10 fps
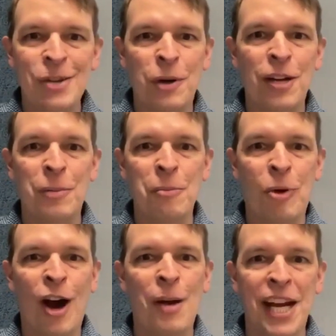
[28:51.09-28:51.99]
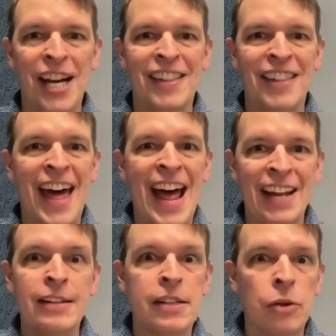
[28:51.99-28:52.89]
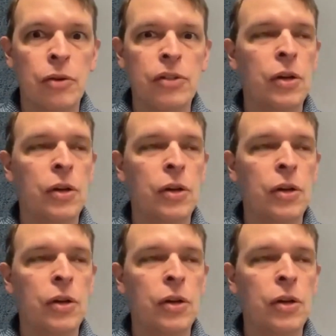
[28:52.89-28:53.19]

So what could be more complicated than that? And so